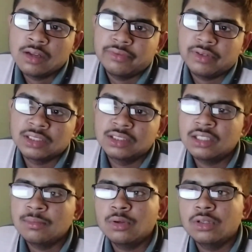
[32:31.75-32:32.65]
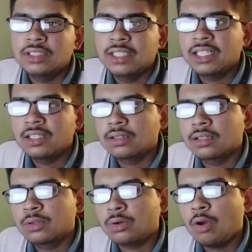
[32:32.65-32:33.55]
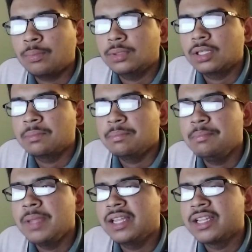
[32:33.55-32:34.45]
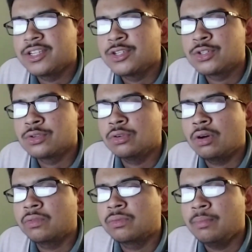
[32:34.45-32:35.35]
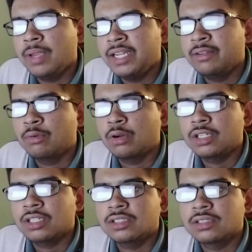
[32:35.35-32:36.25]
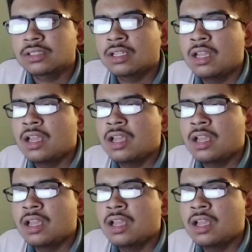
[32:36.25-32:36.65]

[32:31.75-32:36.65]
Furthermore, there cropped a big issue of many voters'